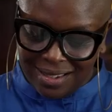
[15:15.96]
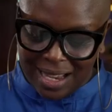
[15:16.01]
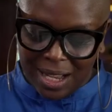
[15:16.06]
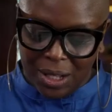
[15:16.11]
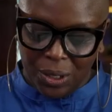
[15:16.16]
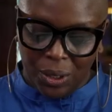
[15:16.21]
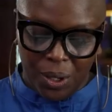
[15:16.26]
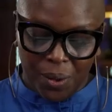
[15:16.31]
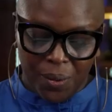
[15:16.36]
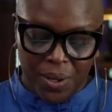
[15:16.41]

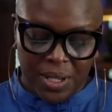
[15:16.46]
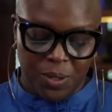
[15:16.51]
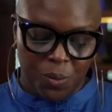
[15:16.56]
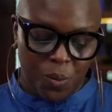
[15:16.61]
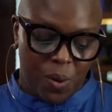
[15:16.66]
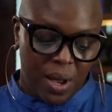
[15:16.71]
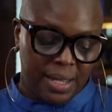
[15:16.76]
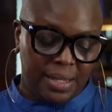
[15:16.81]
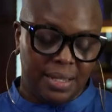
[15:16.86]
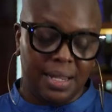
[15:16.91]
Saint Louis
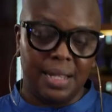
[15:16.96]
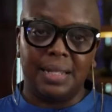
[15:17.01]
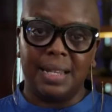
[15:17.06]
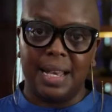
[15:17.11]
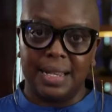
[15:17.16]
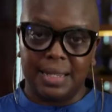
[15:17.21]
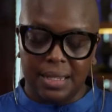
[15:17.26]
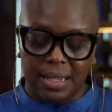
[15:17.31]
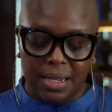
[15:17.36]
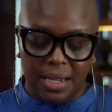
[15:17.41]
was a
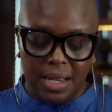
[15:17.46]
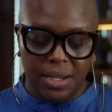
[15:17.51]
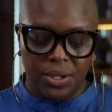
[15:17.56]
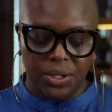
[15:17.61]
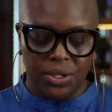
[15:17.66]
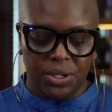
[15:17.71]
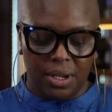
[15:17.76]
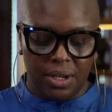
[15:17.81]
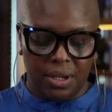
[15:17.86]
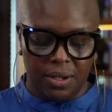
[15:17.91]

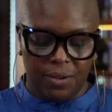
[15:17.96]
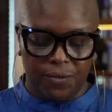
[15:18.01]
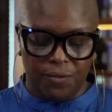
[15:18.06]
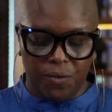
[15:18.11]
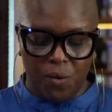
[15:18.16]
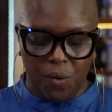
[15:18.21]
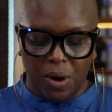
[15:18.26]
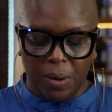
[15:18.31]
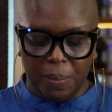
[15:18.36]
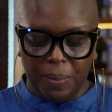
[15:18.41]
destination
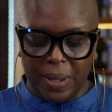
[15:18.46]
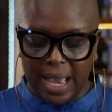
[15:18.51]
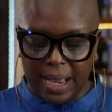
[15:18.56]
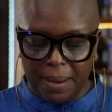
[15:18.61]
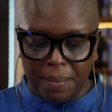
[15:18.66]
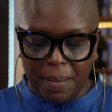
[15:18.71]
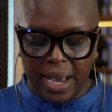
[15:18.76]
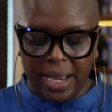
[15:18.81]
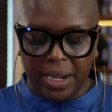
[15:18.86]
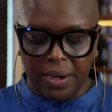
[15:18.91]
for
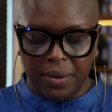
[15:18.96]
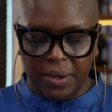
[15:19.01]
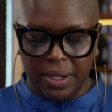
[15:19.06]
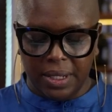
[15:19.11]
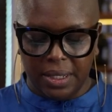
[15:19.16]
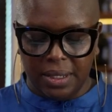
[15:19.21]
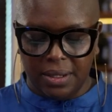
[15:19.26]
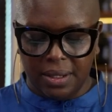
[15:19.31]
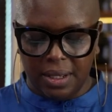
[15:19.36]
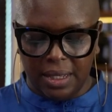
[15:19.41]
Black
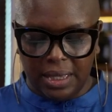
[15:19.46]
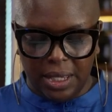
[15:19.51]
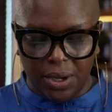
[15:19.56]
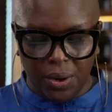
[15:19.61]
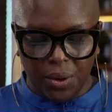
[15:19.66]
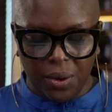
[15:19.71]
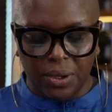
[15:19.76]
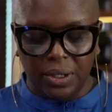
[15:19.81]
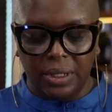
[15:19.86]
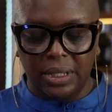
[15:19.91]
migrants in
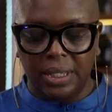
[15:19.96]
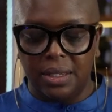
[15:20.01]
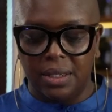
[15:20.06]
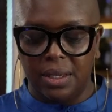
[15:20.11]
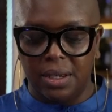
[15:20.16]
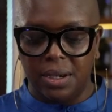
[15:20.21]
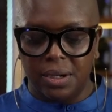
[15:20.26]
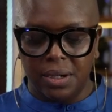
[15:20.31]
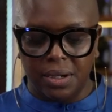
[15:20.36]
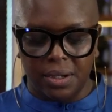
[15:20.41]
the early
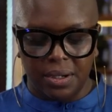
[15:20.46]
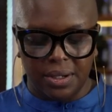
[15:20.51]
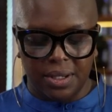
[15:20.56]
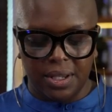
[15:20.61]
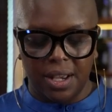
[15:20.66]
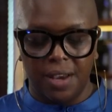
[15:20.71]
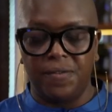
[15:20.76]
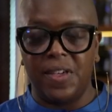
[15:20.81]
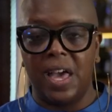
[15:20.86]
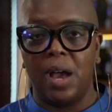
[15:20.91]

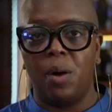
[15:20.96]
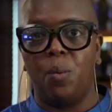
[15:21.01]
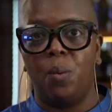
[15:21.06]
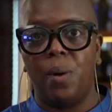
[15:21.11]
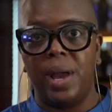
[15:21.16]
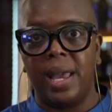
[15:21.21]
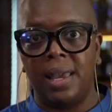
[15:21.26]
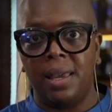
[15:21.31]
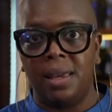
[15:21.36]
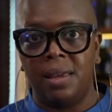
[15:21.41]
years of that
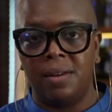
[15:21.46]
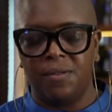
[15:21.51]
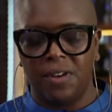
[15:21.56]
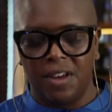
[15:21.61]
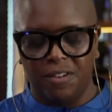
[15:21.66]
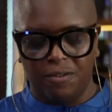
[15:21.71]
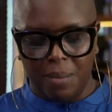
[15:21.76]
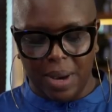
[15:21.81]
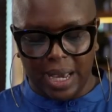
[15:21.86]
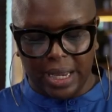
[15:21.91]
wave
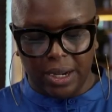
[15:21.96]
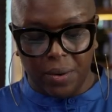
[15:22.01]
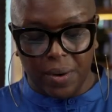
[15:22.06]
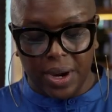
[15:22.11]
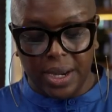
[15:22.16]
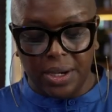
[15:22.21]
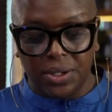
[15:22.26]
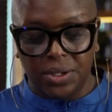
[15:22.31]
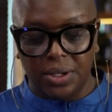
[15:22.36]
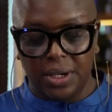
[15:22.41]
of
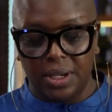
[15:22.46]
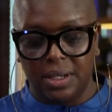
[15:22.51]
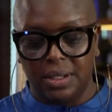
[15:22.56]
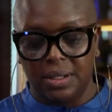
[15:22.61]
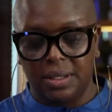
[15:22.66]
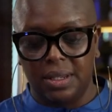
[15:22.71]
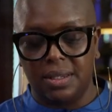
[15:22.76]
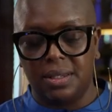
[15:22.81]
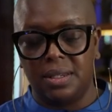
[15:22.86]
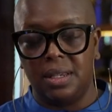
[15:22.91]

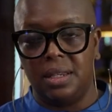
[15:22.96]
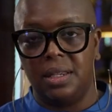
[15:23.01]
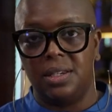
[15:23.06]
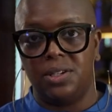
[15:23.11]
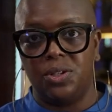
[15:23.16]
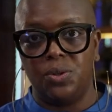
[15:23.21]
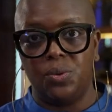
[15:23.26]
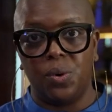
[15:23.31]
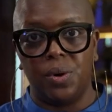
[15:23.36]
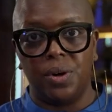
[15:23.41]
migration to
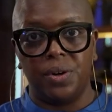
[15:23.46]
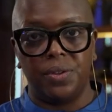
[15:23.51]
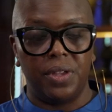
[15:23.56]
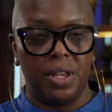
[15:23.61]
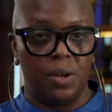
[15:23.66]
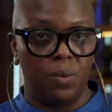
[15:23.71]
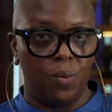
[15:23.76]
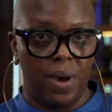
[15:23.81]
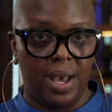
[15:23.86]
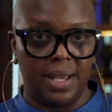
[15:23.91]
cities north
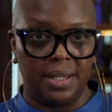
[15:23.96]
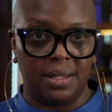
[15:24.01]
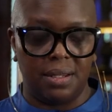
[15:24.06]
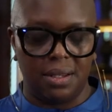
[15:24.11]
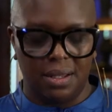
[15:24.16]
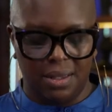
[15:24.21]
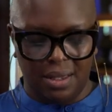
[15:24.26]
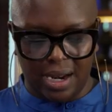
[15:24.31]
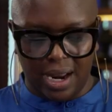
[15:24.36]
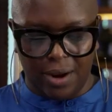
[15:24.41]
and
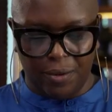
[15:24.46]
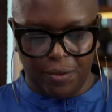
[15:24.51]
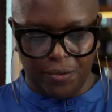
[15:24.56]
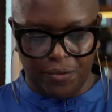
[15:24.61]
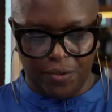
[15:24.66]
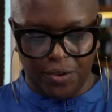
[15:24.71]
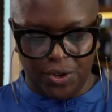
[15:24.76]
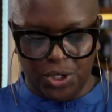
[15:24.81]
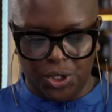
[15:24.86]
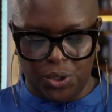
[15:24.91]
west that I
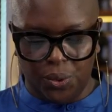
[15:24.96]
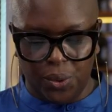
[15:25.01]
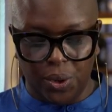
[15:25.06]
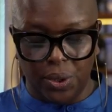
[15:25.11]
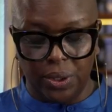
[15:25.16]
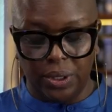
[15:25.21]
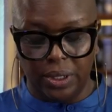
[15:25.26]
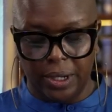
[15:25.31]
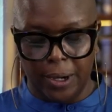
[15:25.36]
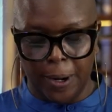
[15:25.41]
referred to
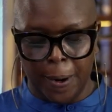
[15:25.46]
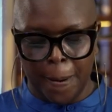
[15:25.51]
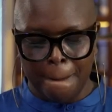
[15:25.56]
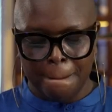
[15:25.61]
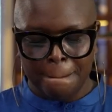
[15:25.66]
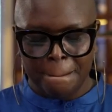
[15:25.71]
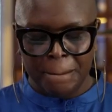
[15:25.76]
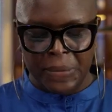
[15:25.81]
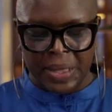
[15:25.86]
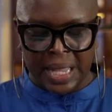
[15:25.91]

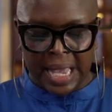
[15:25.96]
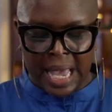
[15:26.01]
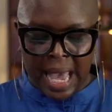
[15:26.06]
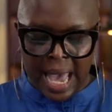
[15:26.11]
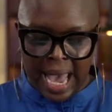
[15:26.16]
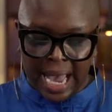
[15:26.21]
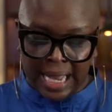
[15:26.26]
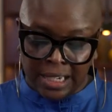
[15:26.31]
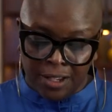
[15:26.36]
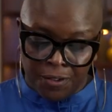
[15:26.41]
earlier.
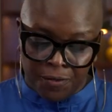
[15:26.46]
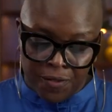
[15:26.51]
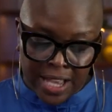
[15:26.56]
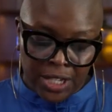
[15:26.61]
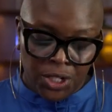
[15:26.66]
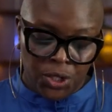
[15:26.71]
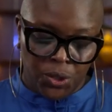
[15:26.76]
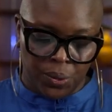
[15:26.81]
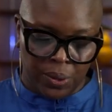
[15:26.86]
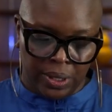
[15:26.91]
And
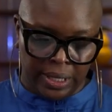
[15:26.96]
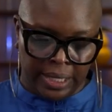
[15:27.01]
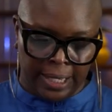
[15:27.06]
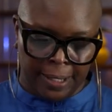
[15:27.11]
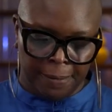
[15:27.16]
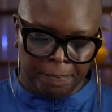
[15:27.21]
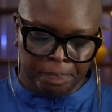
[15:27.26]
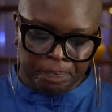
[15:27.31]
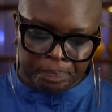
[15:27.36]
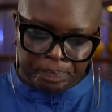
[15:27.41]

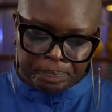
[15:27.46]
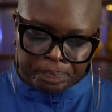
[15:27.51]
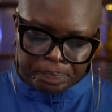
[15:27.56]
eventually,